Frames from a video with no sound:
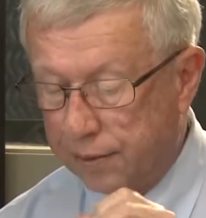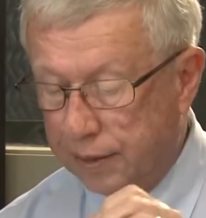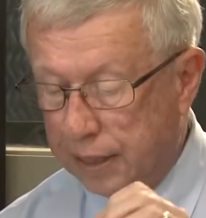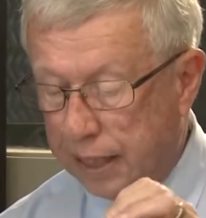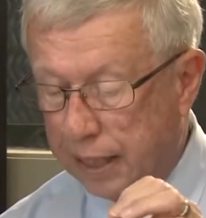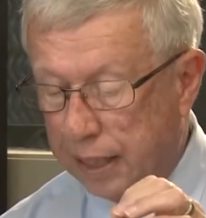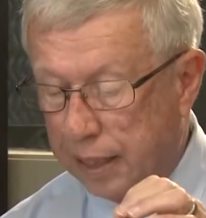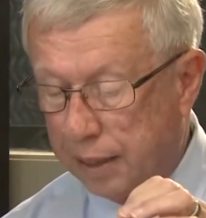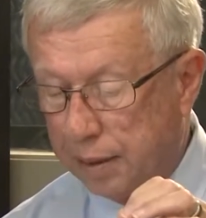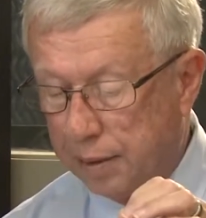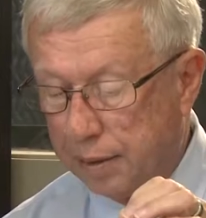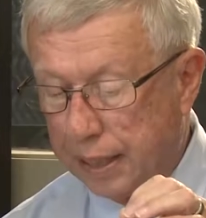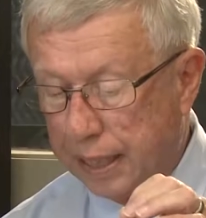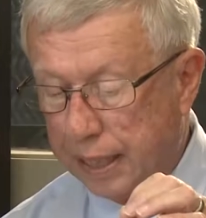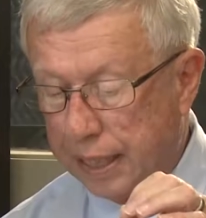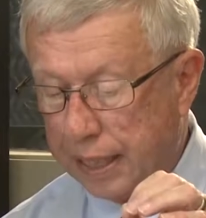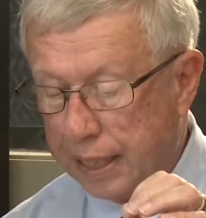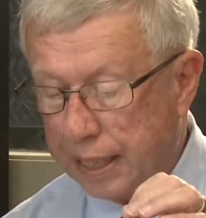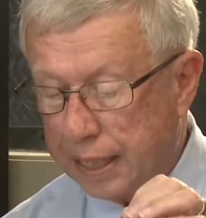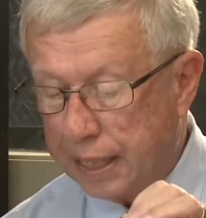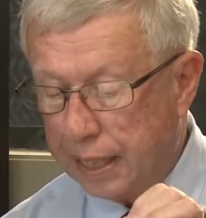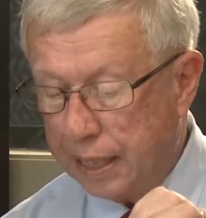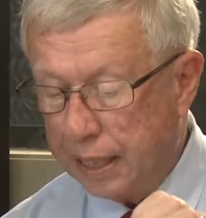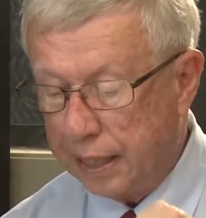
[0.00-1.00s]
uh,
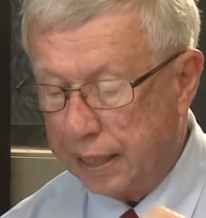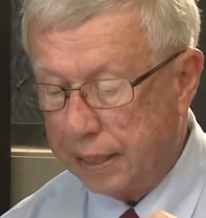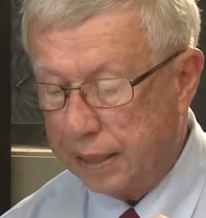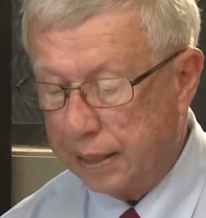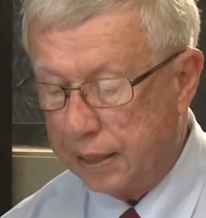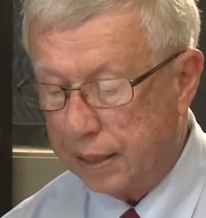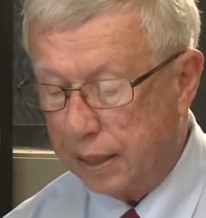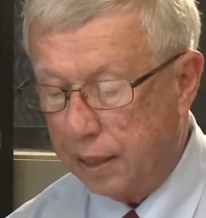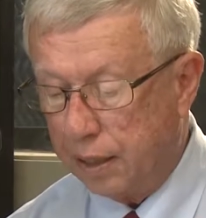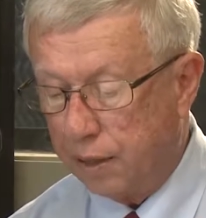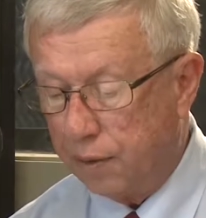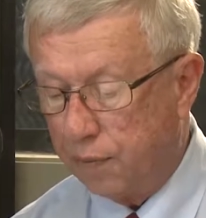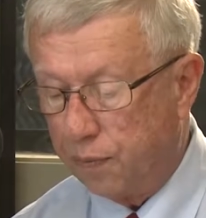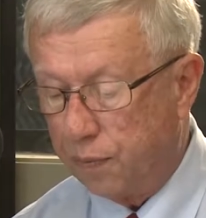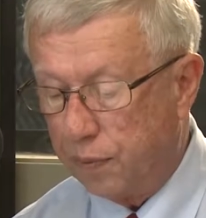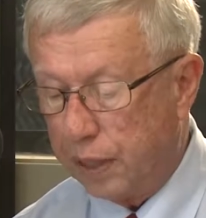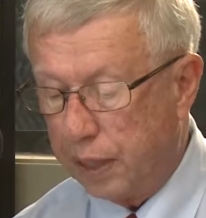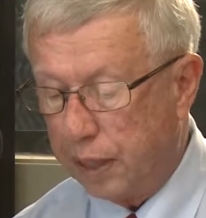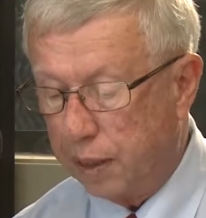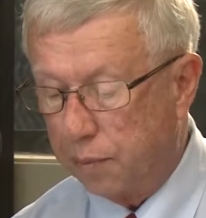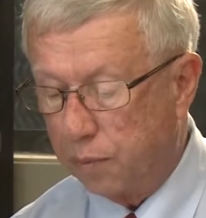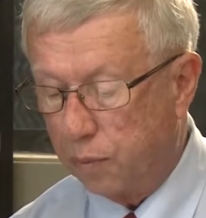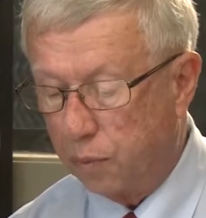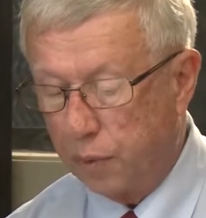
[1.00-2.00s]
any kind of
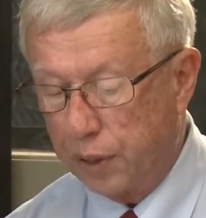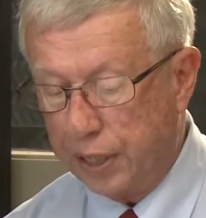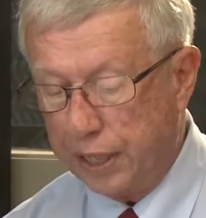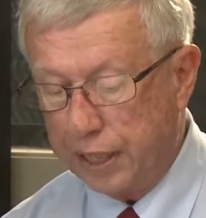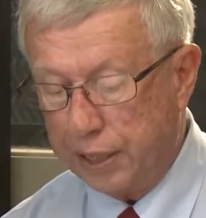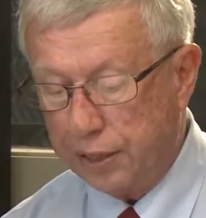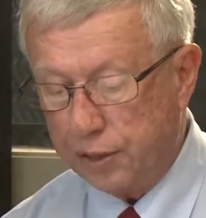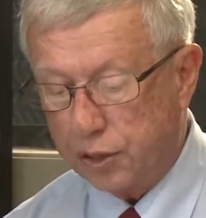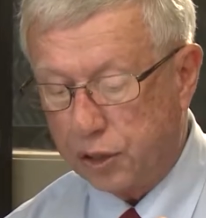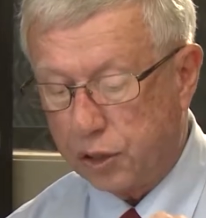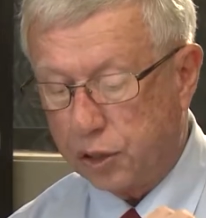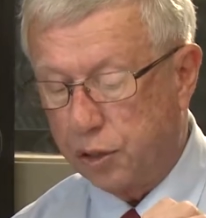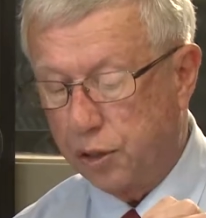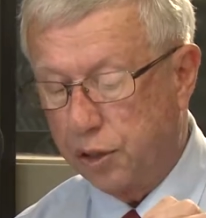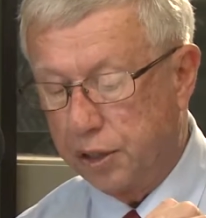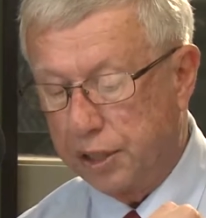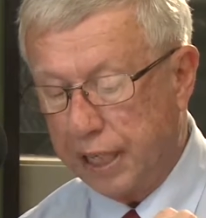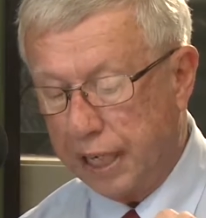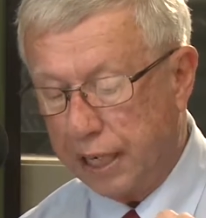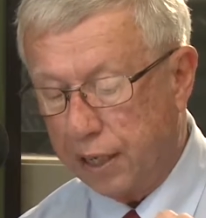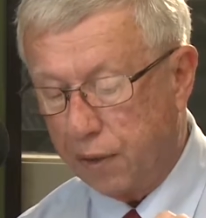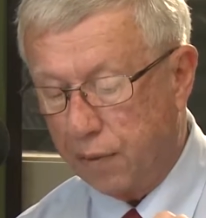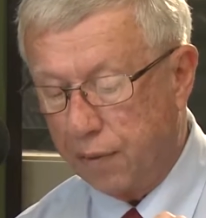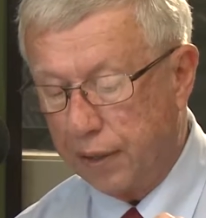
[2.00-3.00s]
uh, wreaths or
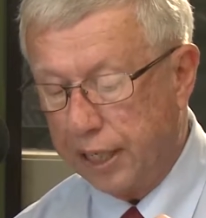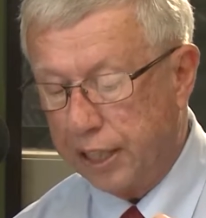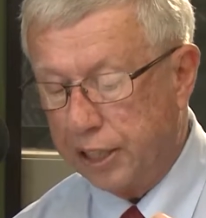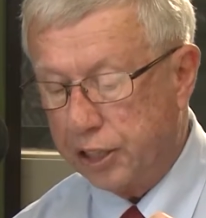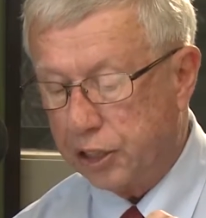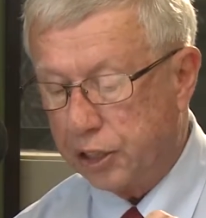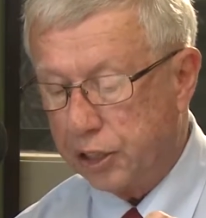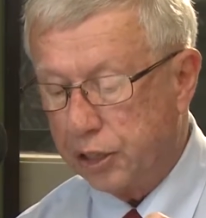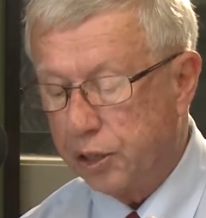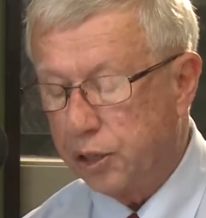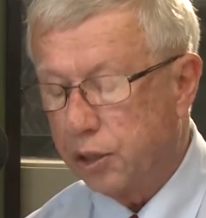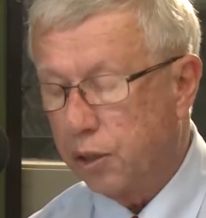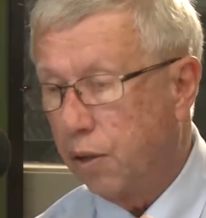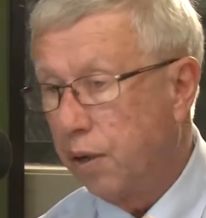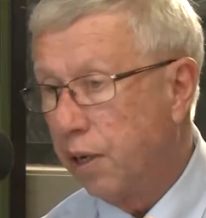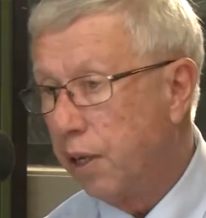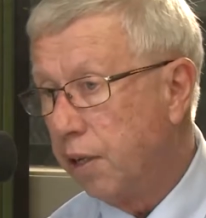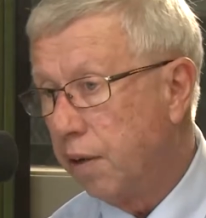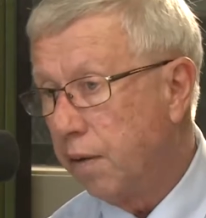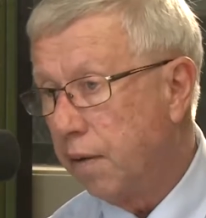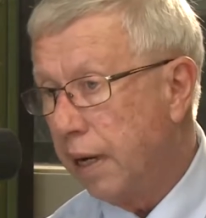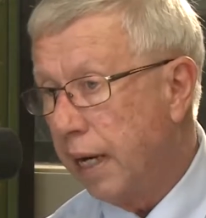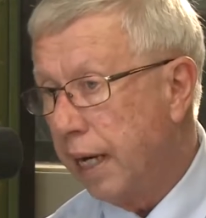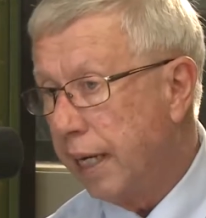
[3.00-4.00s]
decorations or
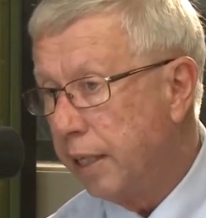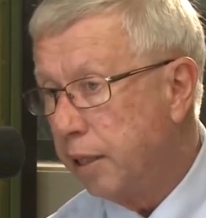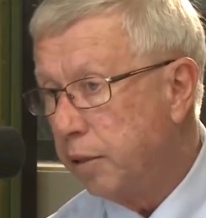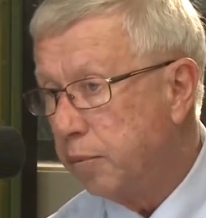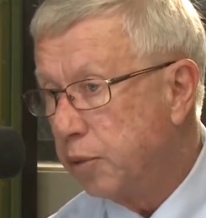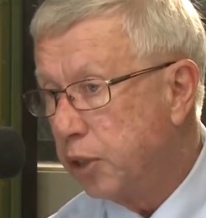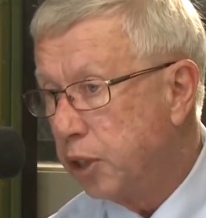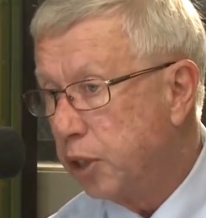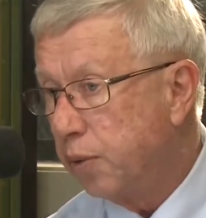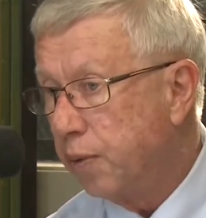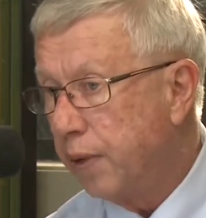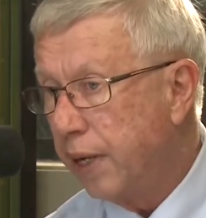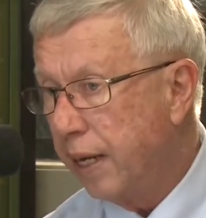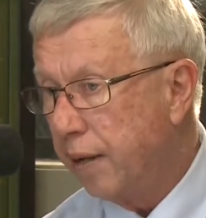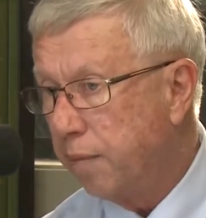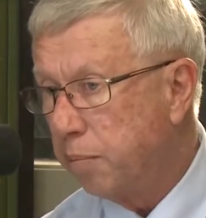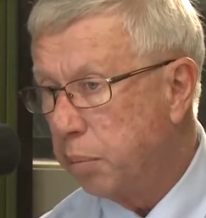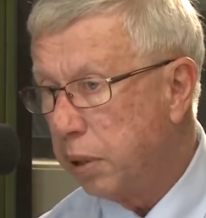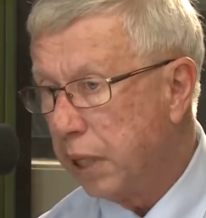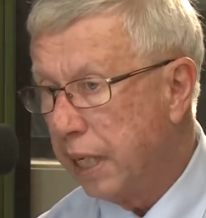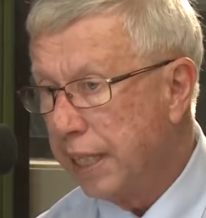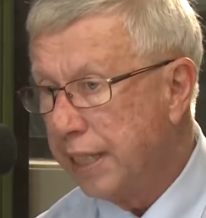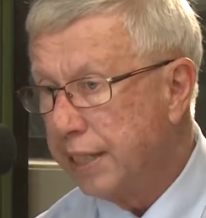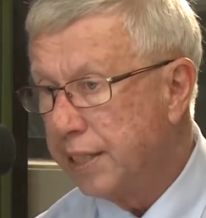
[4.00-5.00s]
other items you have
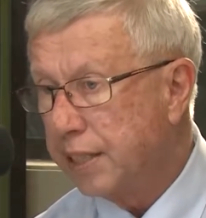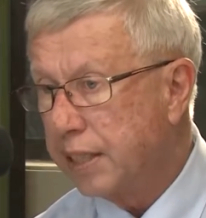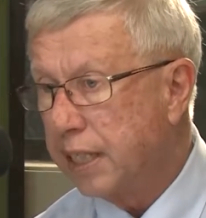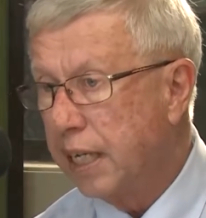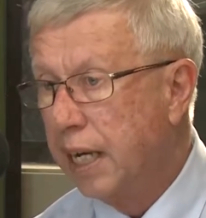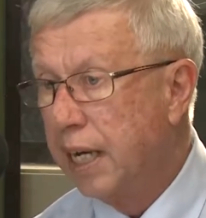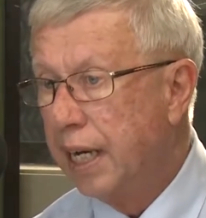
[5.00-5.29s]
placed